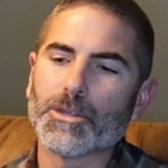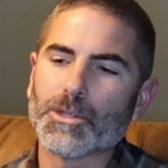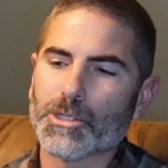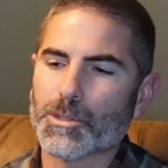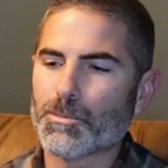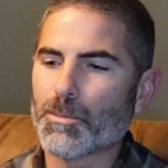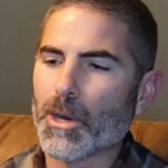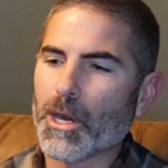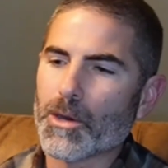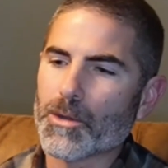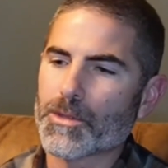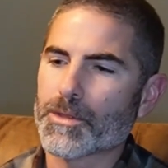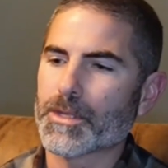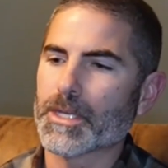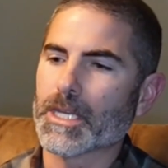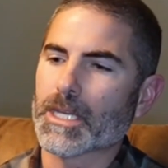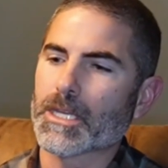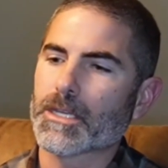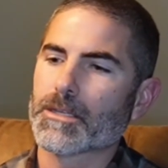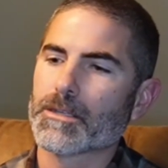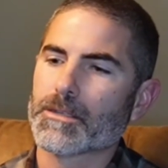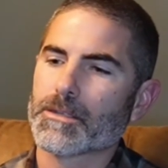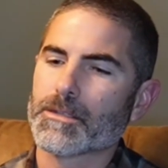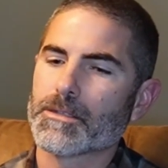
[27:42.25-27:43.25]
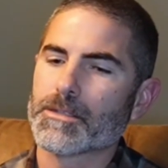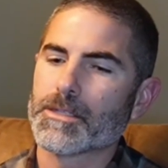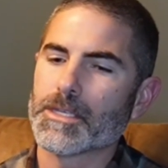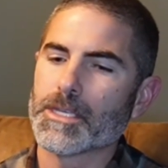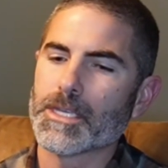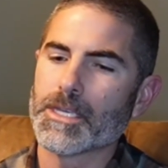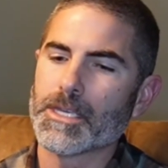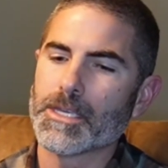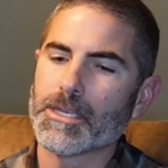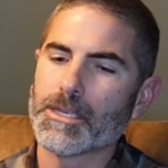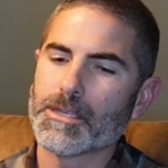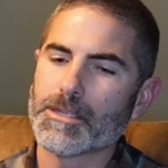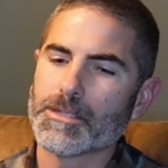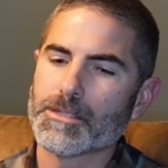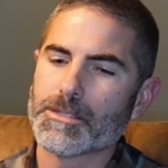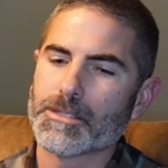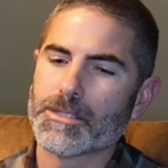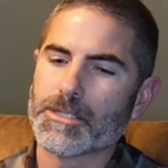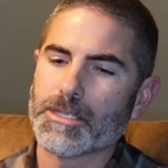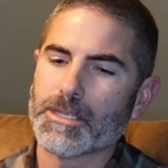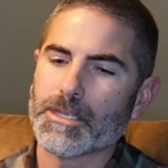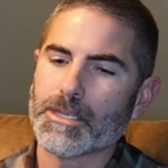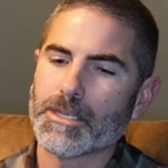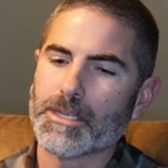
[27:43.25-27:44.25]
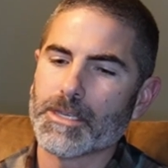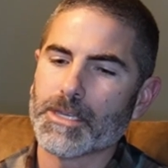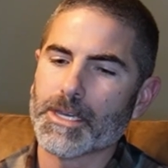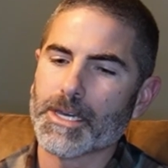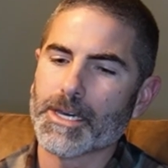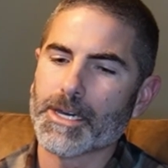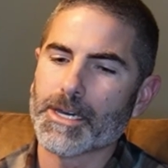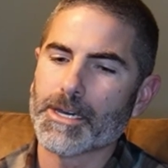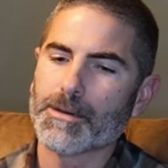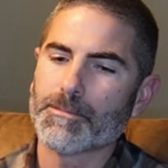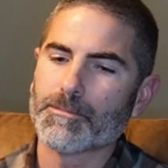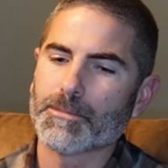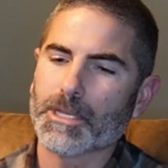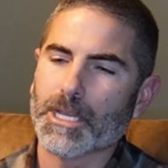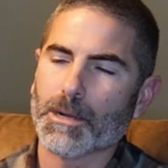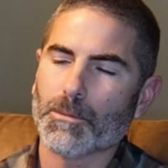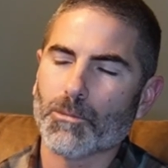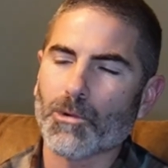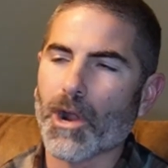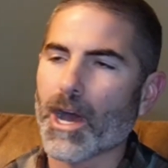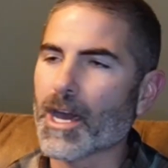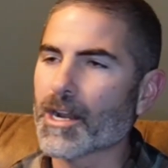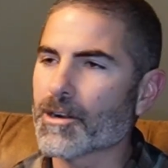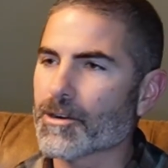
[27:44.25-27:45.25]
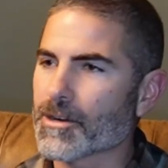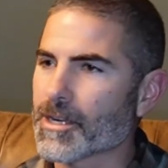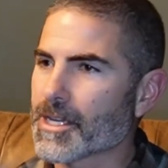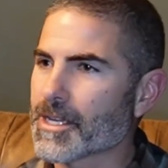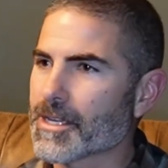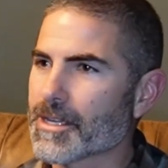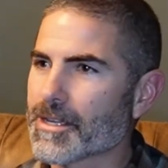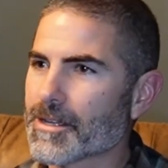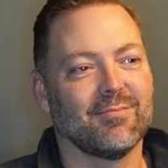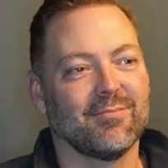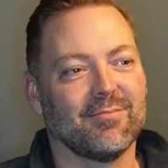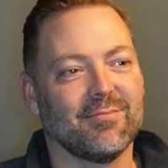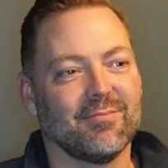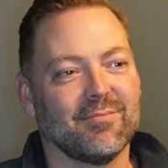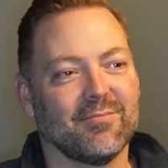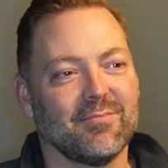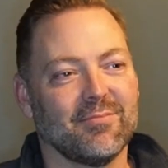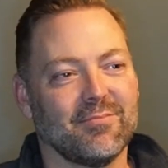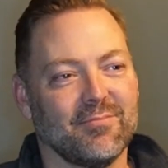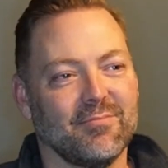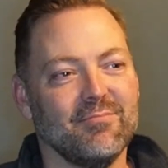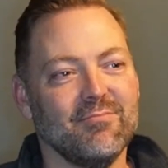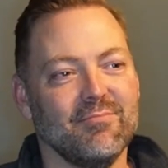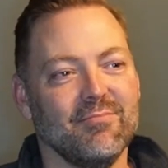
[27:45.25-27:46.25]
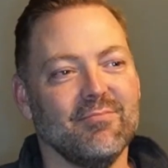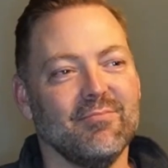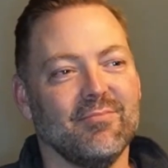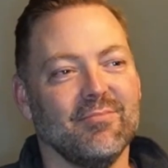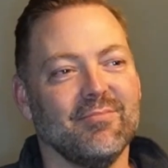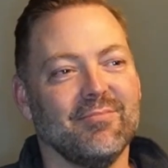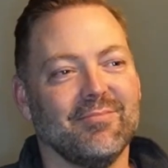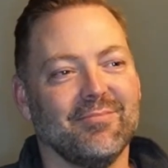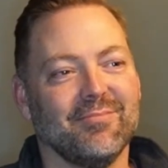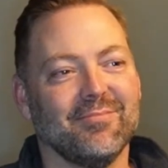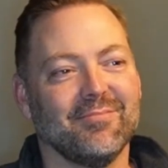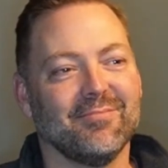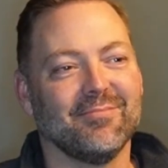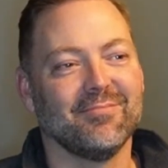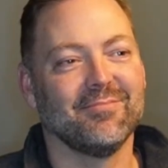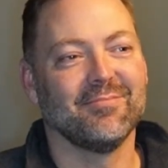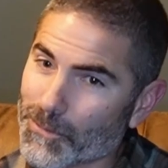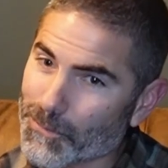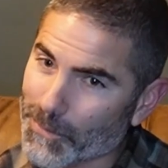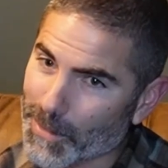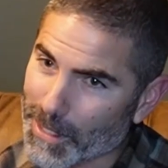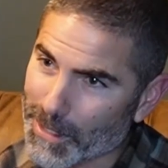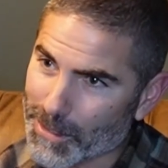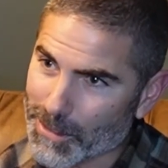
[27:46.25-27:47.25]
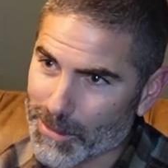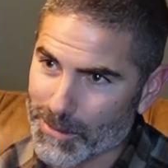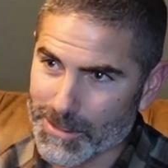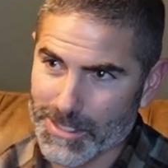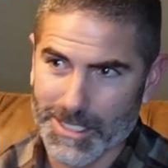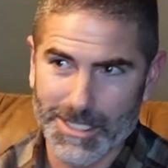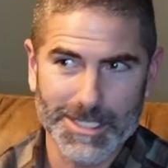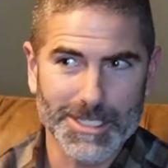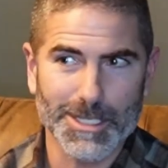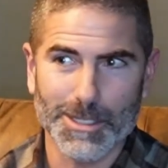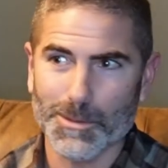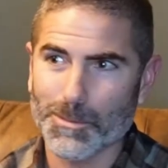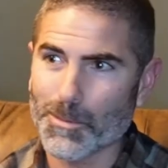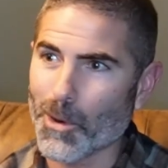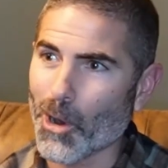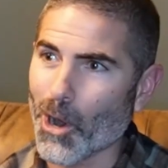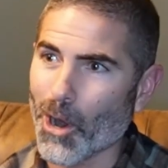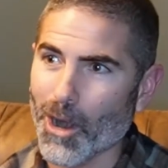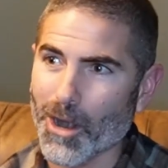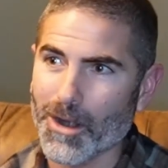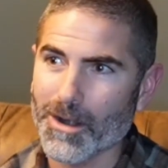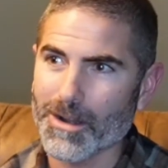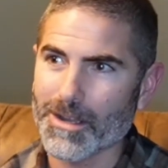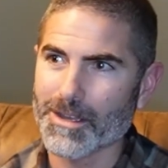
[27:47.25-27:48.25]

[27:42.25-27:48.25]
there's both the camaraderie, right, that comes from those failures. That's just part